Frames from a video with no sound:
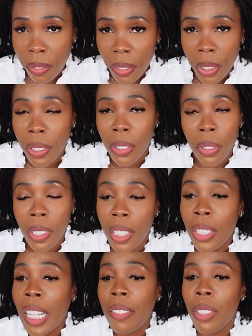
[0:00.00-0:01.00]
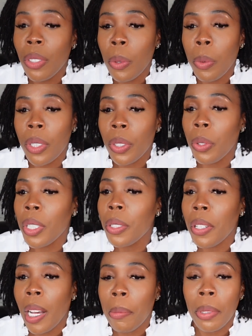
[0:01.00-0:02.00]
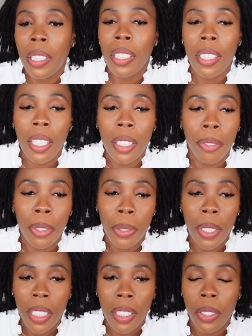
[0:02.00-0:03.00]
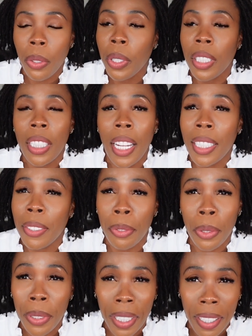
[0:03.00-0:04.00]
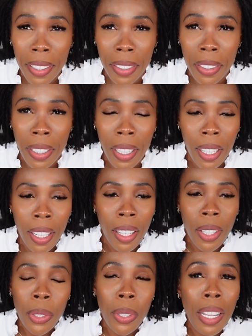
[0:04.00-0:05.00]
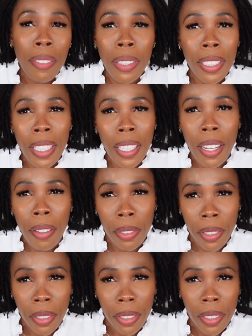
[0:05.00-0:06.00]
You don't know that. You never know what's going to happen in the next few days or in the next few years. So never say never.